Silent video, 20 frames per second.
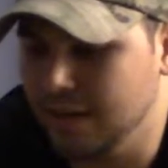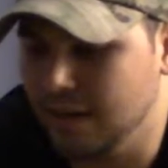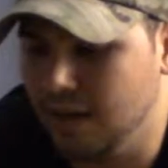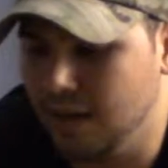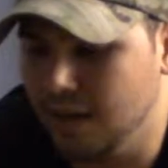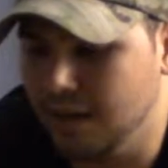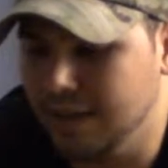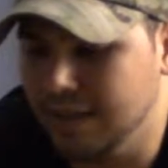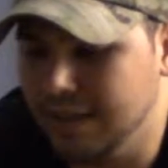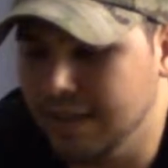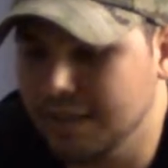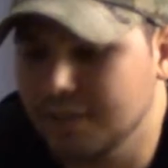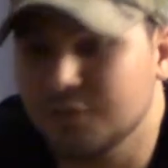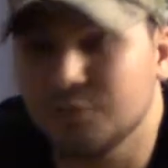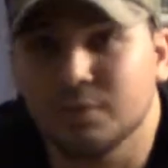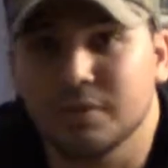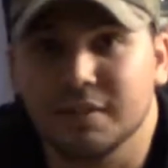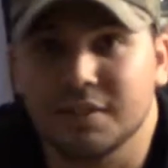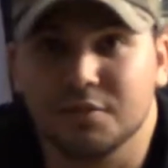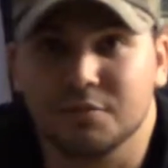and that's
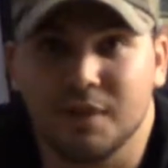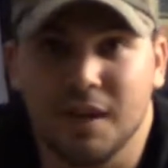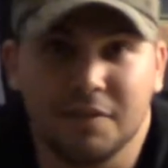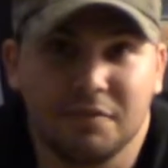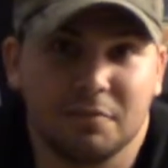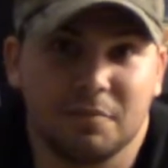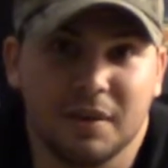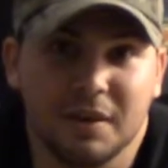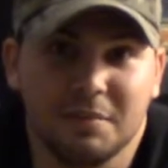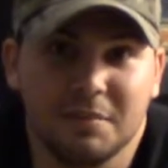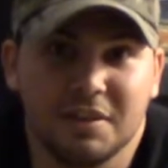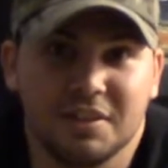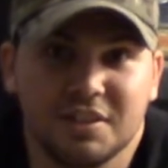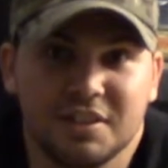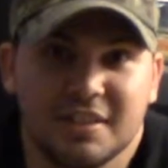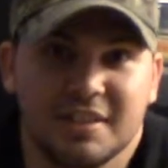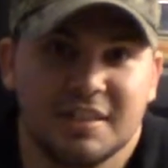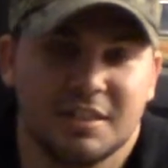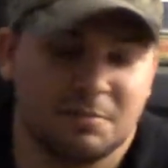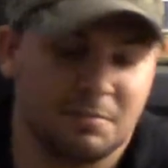what this rifle pretty much
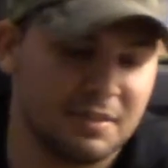is,